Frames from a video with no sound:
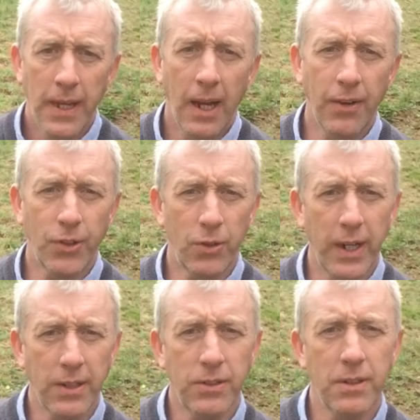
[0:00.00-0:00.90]
And if you're
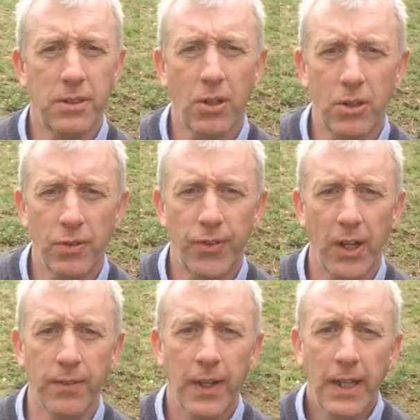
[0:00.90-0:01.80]
greater than
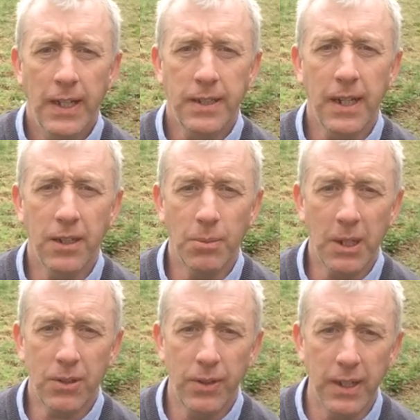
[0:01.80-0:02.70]
35, then your
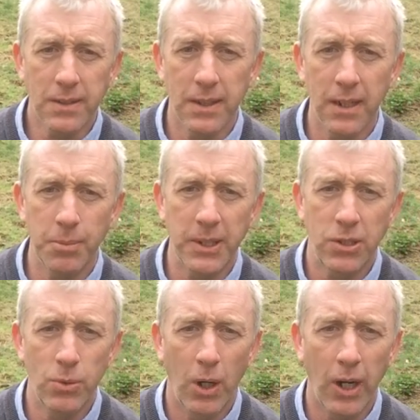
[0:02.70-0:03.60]
milk urea is a little bit
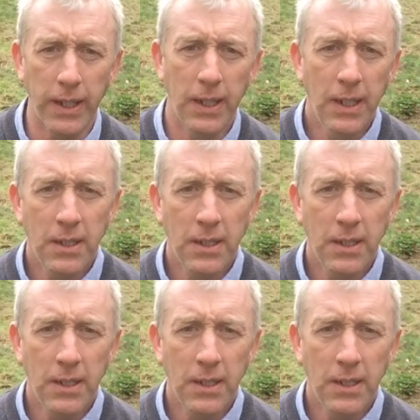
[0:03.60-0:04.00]
too high.